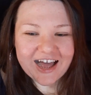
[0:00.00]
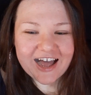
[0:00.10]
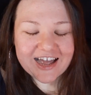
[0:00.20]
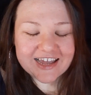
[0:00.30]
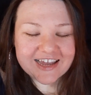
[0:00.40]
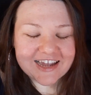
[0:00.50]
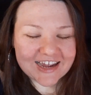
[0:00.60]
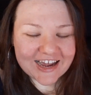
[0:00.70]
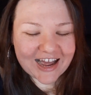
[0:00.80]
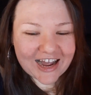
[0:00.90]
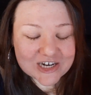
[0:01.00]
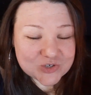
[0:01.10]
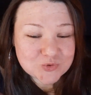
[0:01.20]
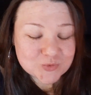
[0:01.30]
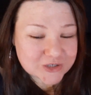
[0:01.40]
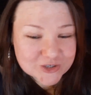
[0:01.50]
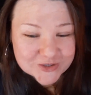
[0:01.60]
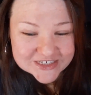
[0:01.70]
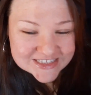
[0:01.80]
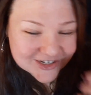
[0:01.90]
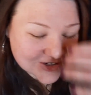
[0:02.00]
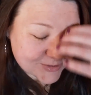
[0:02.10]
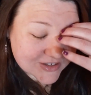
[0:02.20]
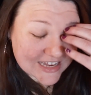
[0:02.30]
I I do return to sender spells.